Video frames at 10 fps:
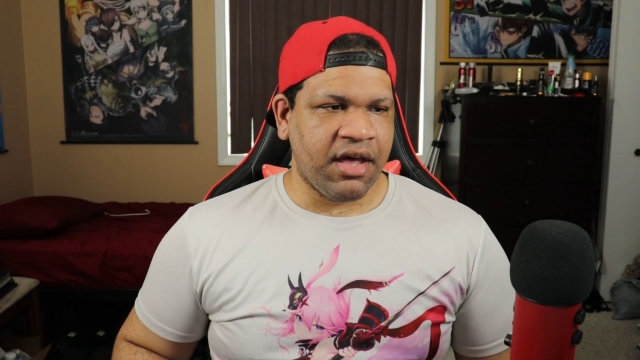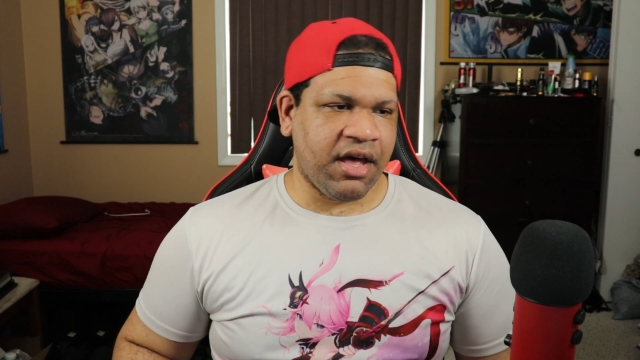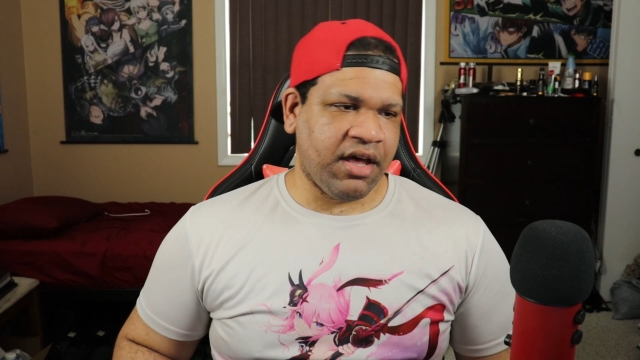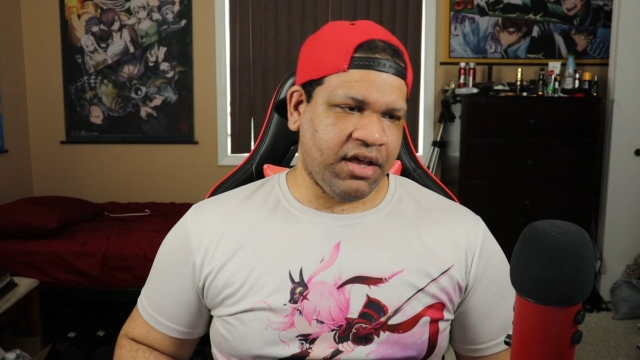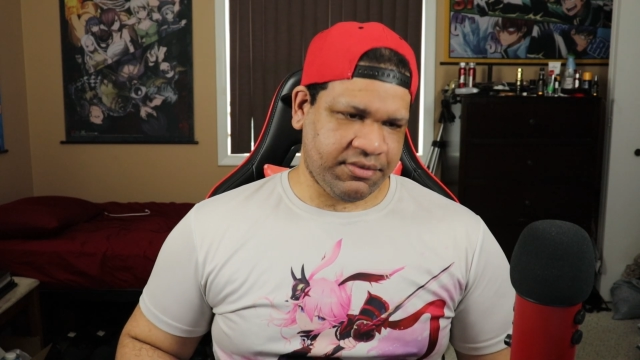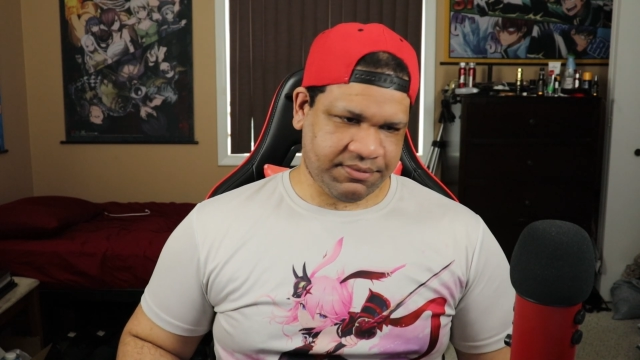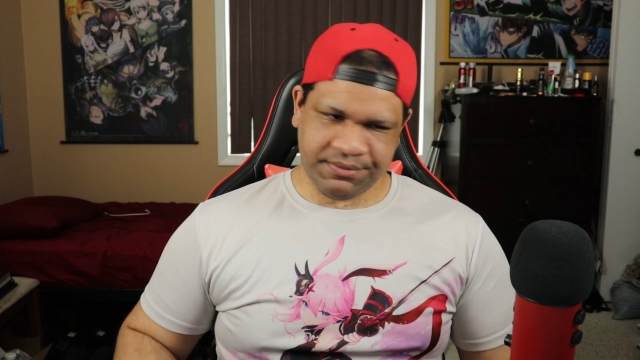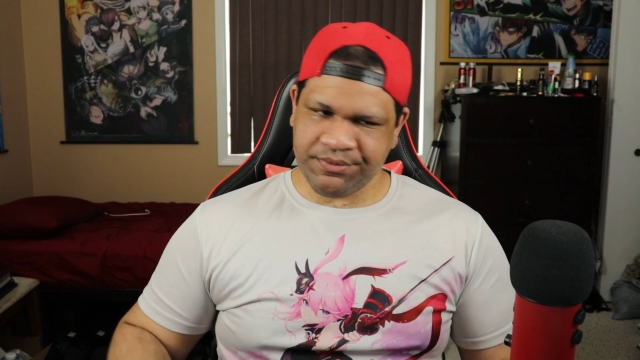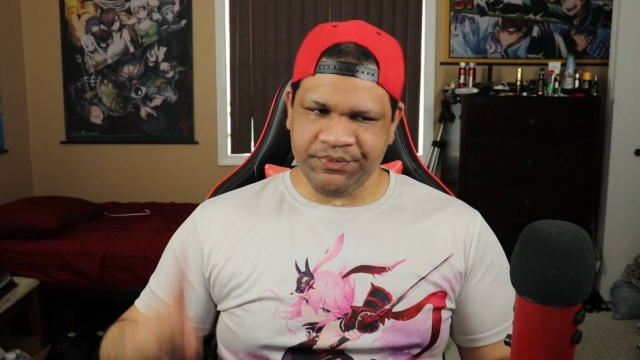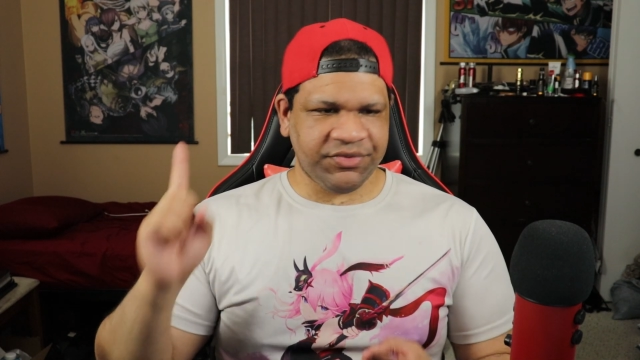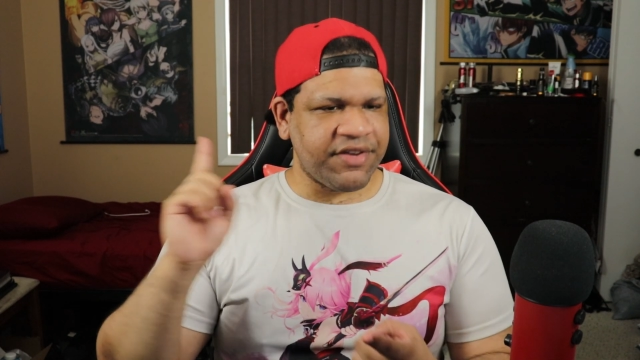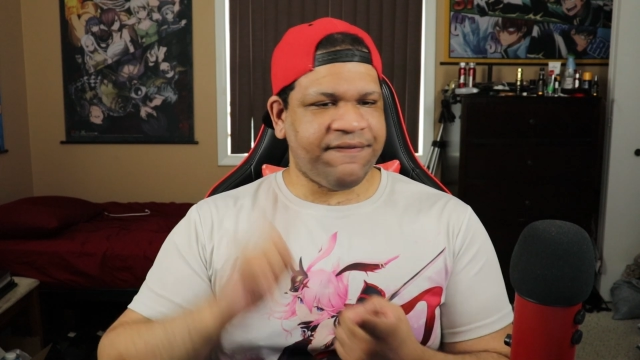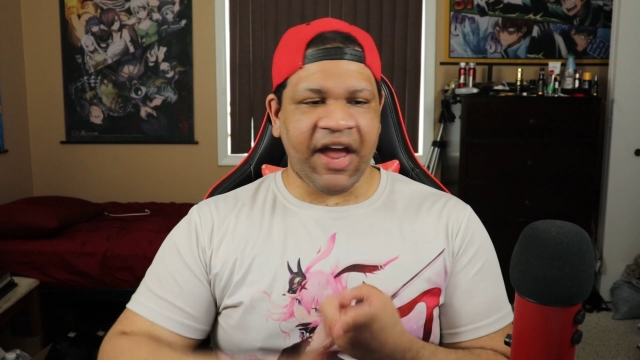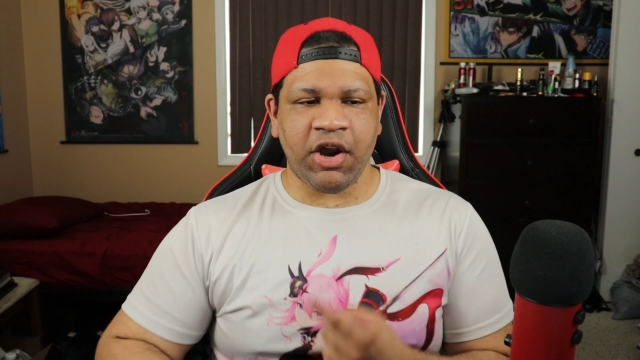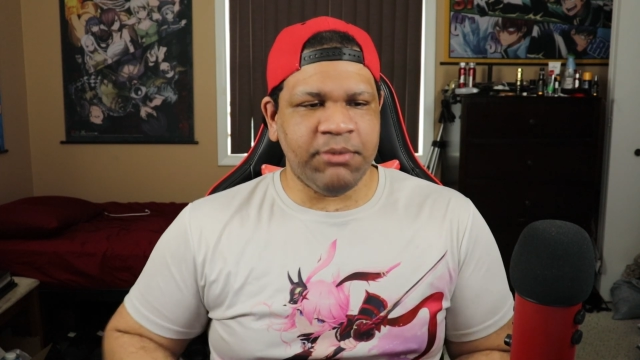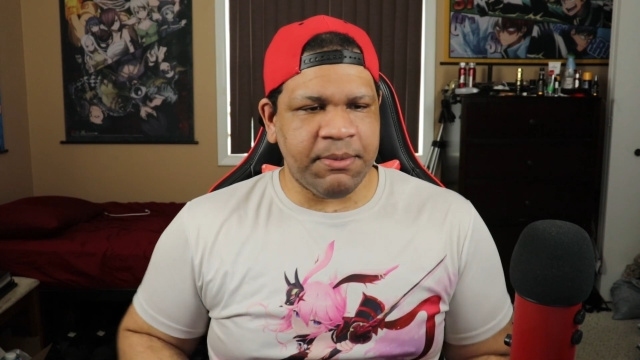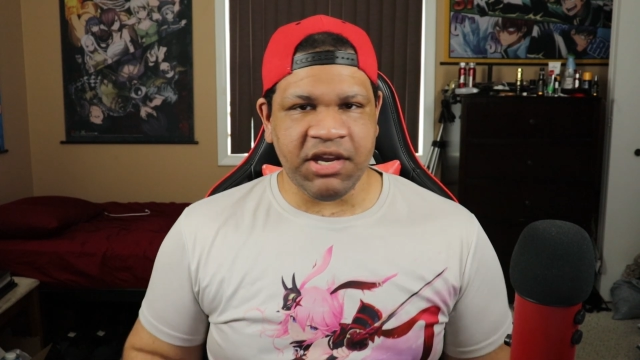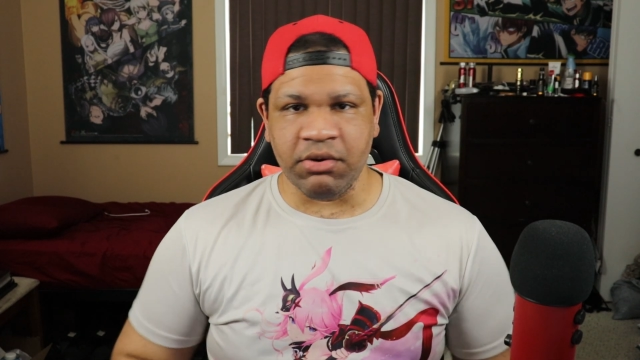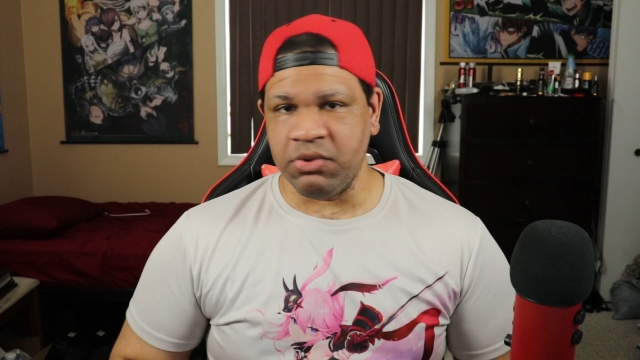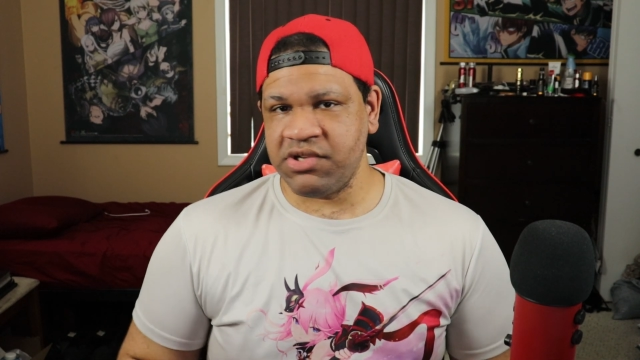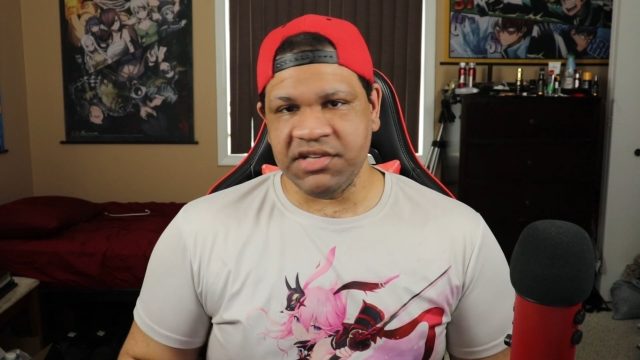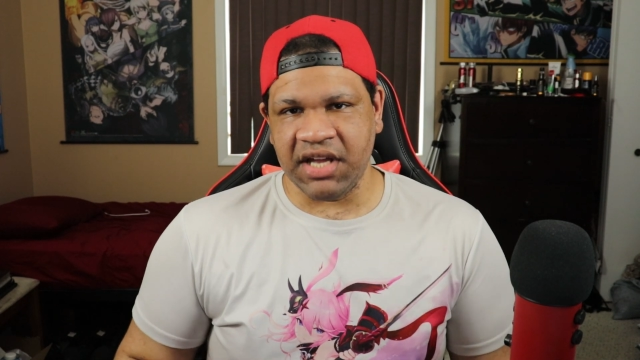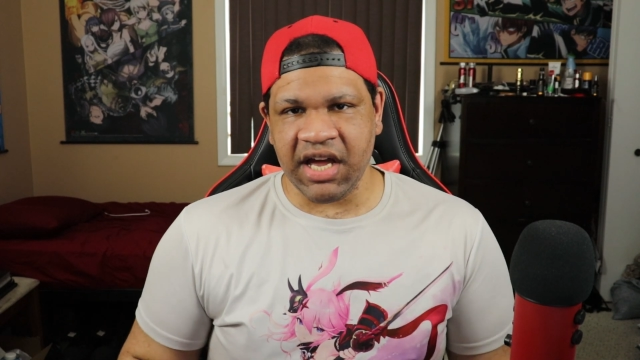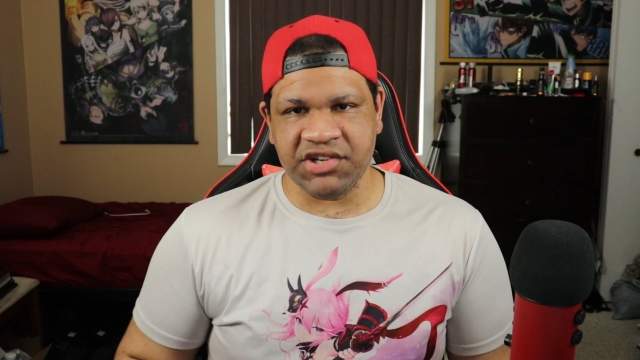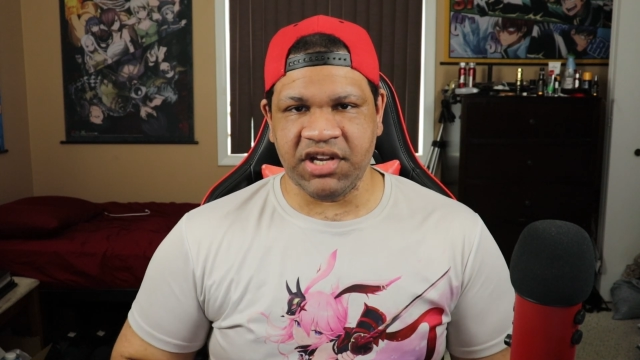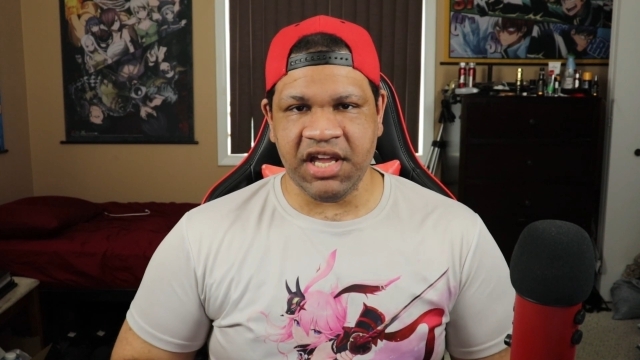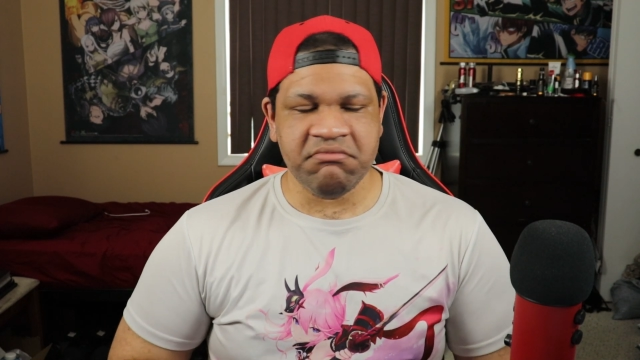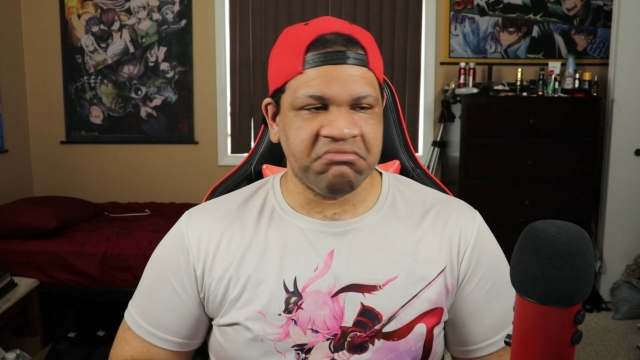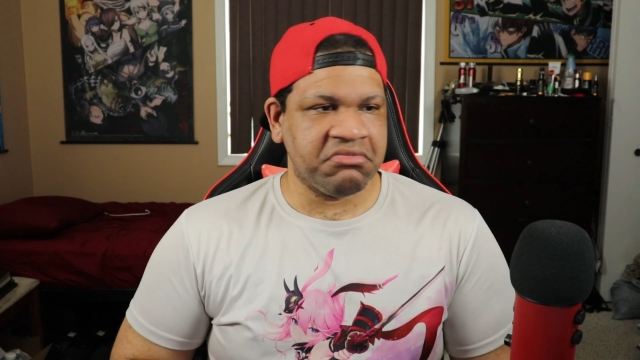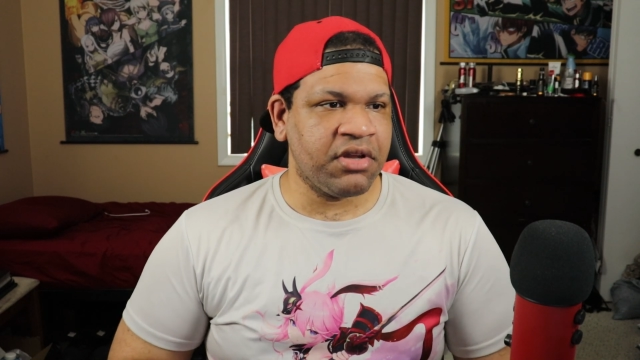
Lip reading: Fire Emblem Heroes is a gacha game.